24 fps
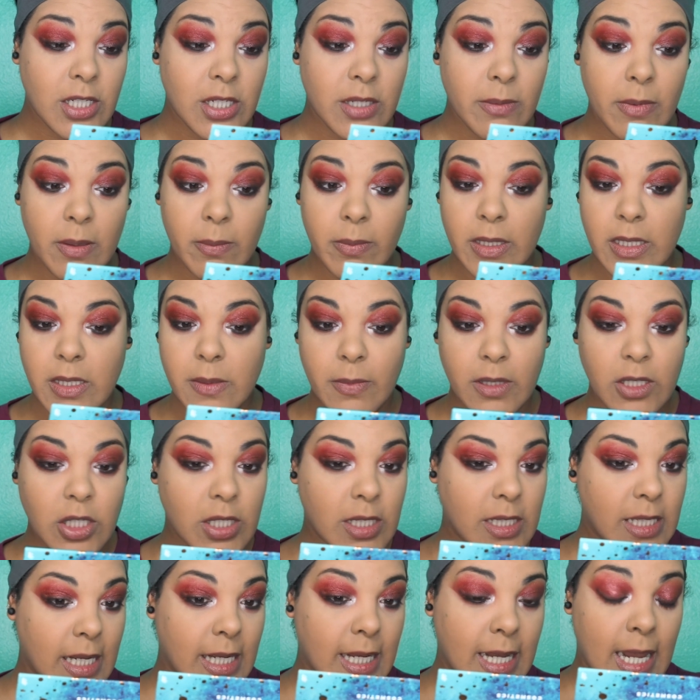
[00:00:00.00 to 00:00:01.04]
them up as much
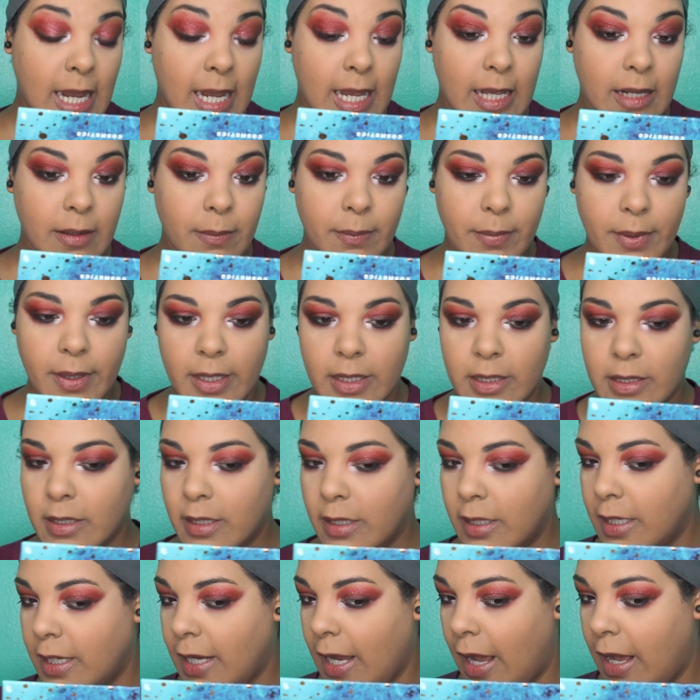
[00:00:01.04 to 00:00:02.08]
as I can, but
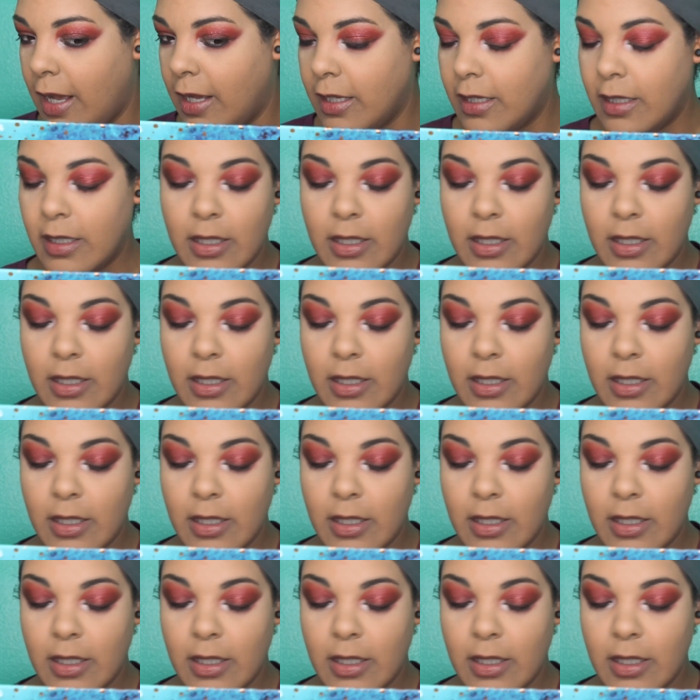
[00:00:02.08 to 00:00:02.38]
yeah.